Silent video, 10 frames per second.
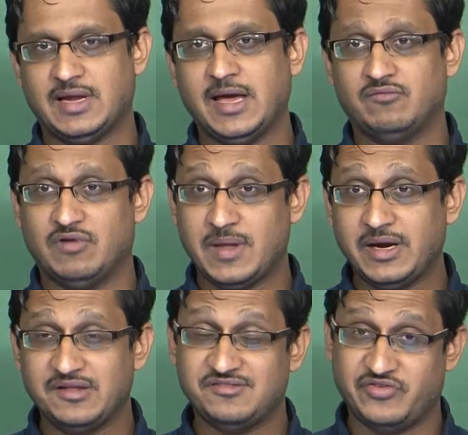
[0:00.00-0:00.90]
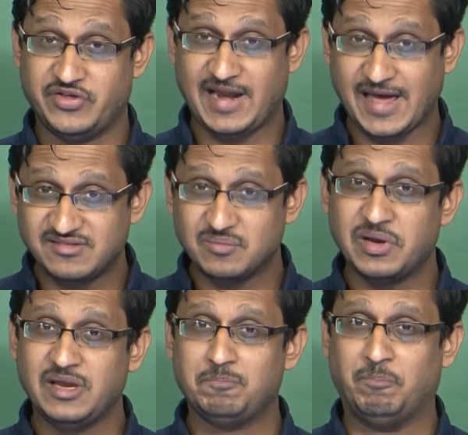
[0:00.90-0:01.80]
line. Whether it is
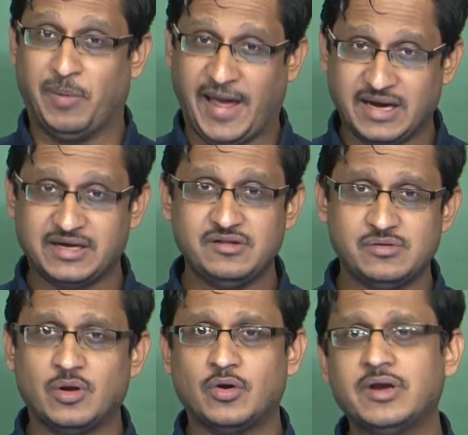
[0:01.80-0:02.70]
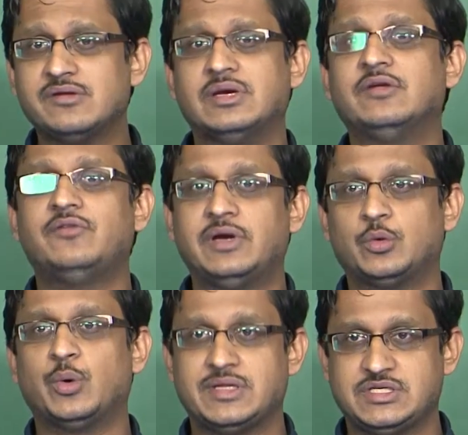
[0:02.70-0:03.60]
realizable in practice or not, it is a different
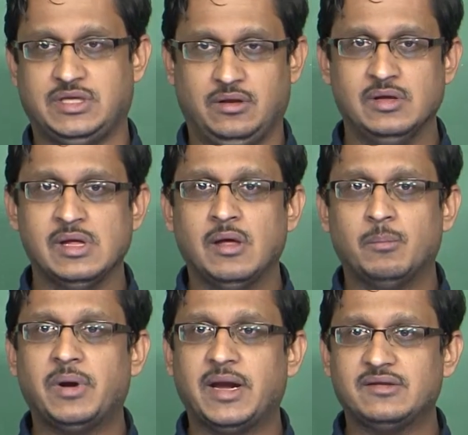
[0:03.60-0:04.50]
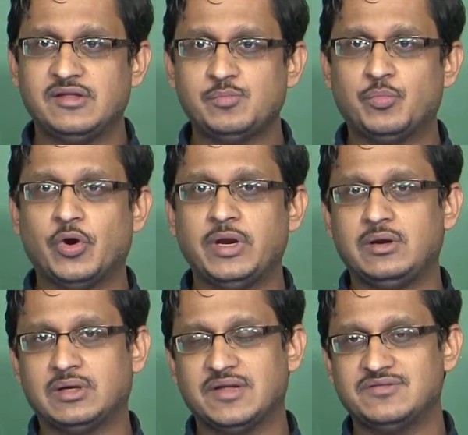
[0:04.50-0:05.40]
question, but at this
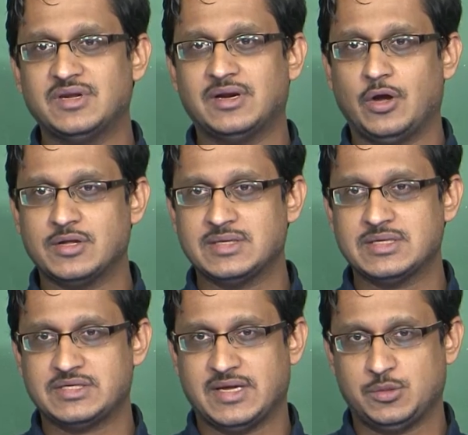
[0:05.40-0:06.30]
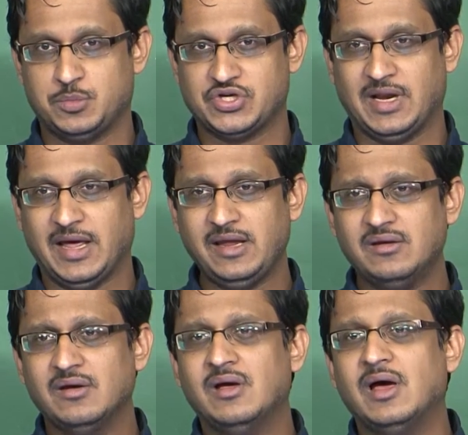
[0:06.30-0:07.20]
point consider a lossless transmission line.
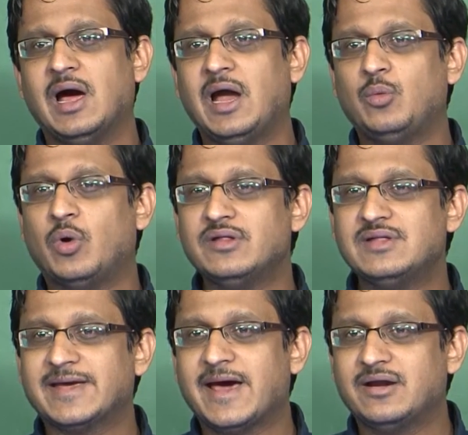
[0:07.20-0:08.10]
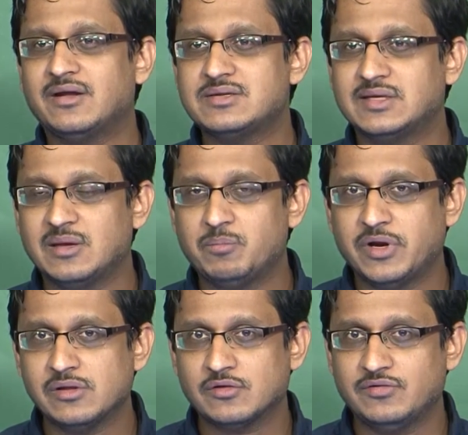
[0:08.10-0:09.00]
And what is the characteristic
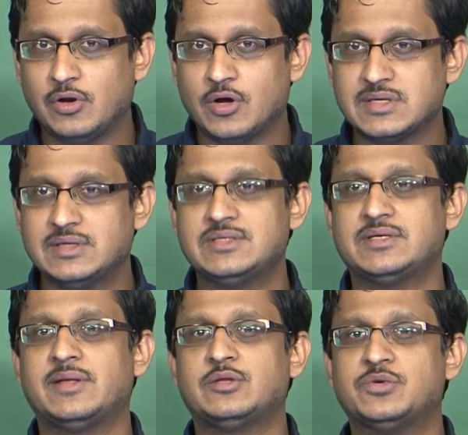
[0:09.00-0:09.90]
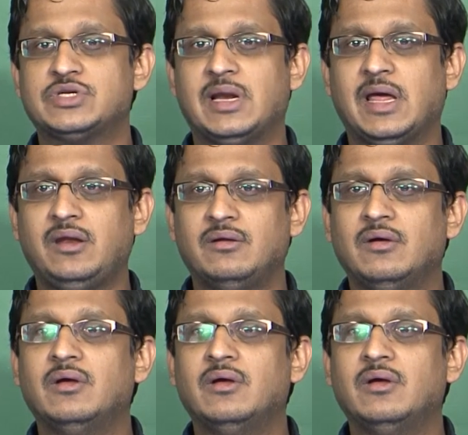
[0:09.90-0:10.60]
impedance of a lossless transmission line?